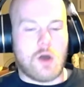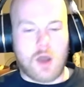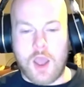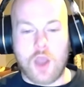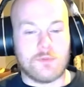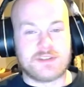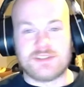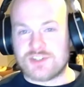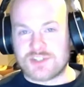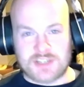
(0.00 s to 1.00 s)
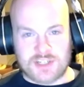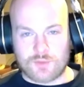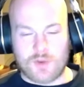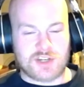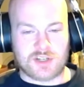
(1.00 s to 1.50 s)
I hope this is just
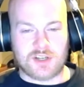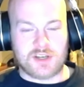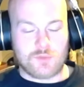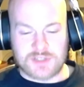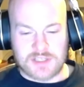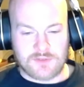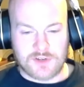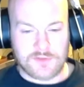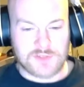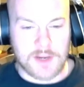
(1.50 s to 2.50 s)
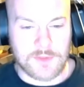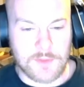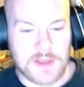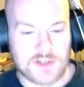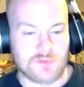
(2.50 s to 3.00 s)
situational and he wasn't given enough time on
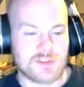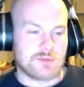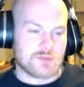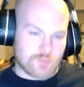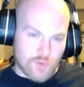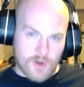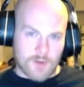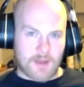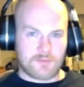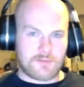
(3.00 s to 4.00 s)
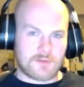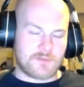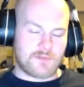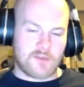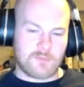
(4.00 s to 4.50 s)
the pitch. Obviously, he was brought on about the
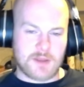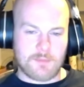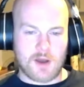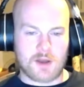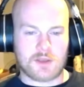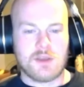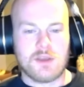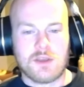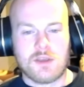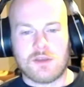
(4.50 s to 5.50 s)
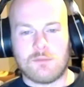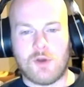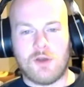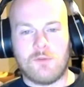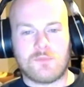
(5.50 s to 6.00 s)
55-minute mark.
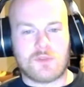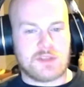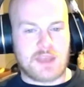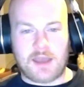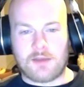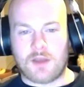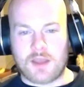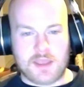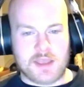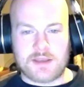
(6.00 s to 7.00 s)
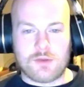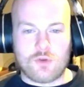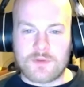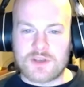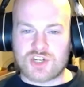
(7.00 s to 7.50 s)
But yeah, it
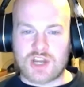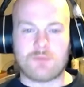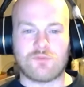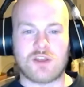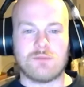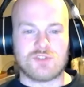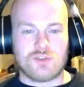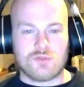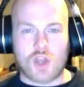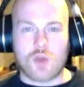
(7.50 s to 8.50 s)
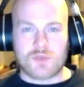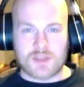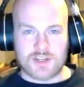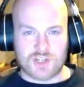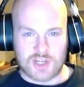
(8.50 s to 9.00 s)
would be a shame for him to go
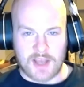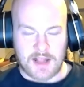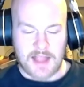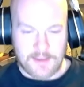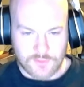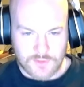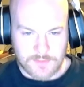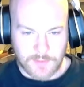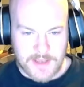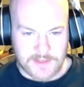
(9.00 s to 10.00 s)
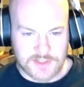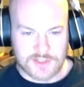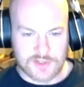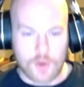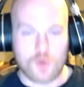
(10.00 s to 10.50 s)
within his shell after he's played
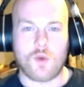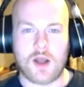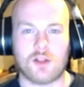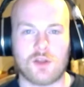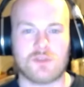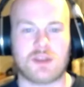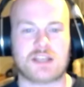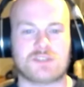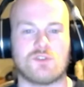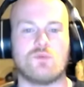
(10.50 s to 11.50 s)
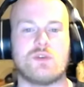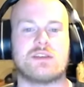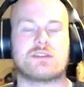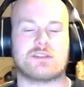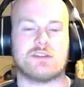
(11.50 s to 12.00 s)
so well over the last few
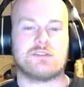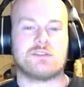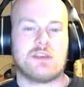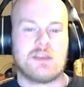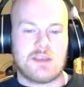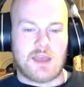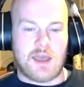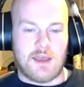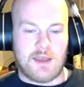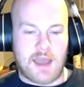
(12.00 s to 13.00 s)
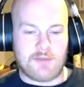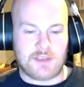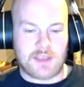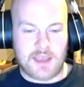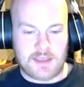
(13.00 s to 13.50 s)
weeks and
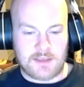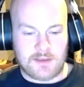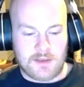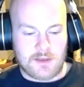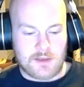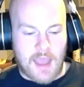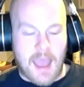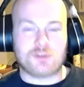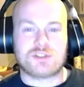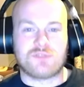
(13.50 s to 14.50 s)
having a out of